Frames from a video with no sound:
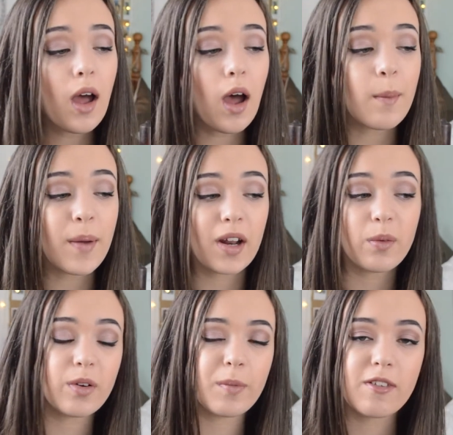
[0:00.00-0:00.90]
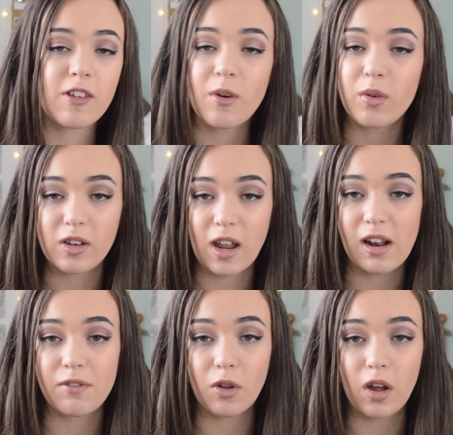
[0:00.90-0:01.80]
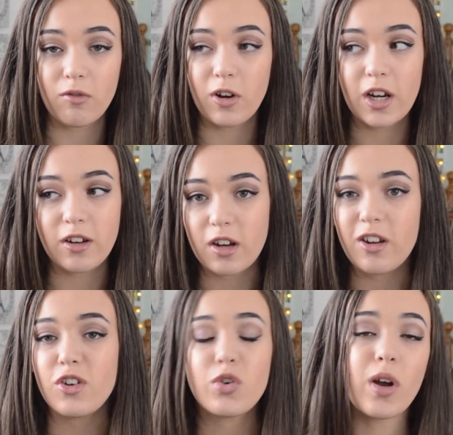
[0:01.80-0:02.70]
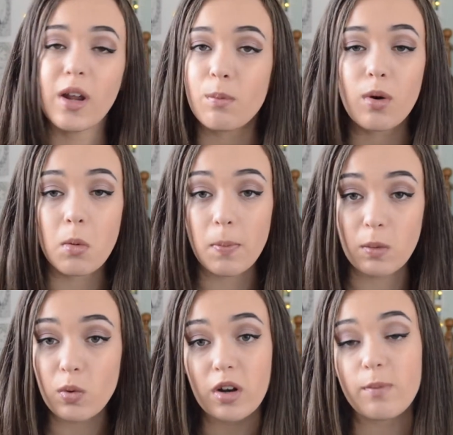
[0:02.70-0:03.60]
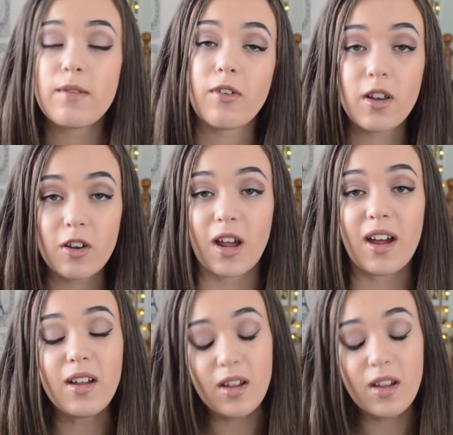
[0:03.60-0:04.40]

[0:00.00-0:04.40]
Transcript: and I would have been stuck with an A-level that I really didn't enjoy and probably wouldn't have been very good at.